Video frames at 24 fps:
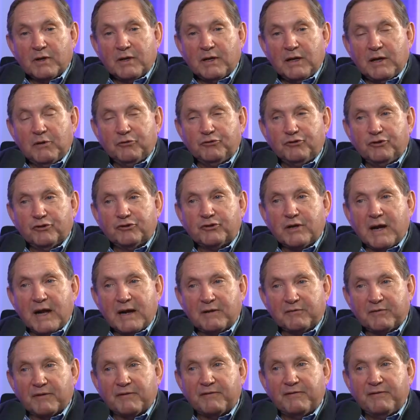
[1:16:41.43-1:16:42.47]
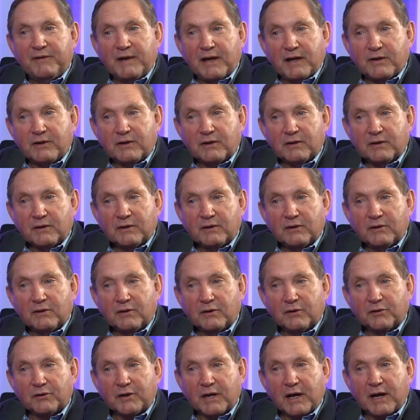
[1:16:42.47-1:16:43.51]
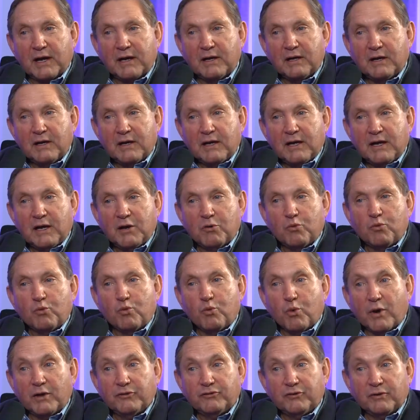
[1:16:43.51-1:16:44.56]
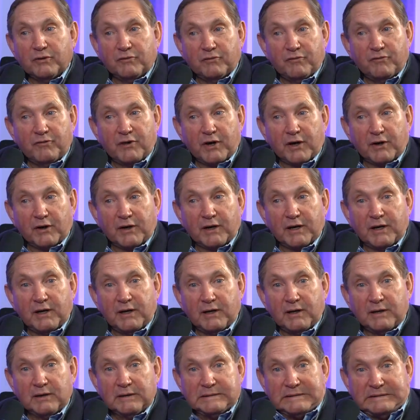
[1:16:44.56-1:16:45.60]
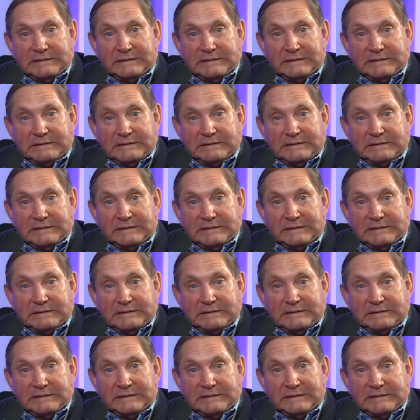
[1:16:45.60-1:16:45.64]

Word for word: it was just kind of a fit, okay? It wasn't very,